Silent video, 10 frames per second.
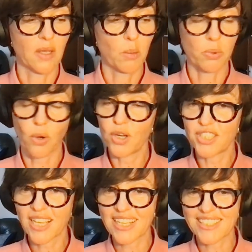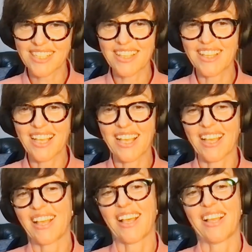projects in
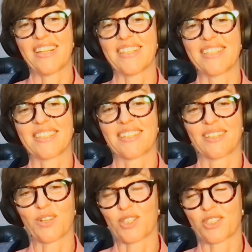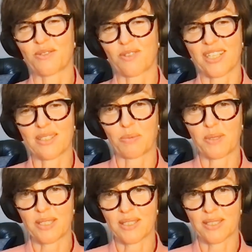there and lots of
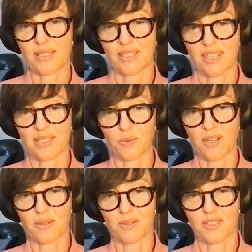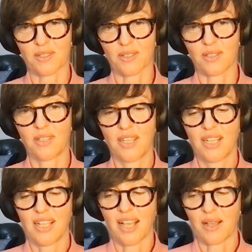recipes as well. So
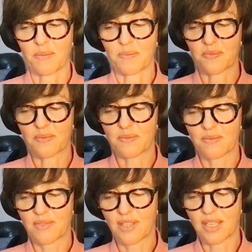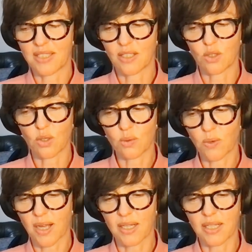it's a good
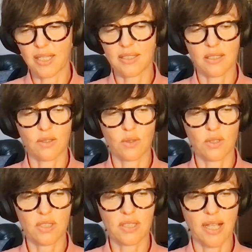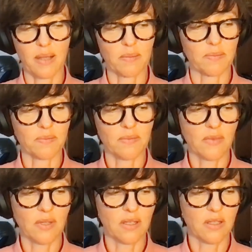one. It's a good
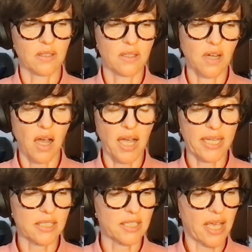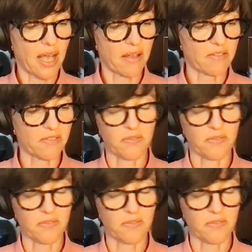guide to have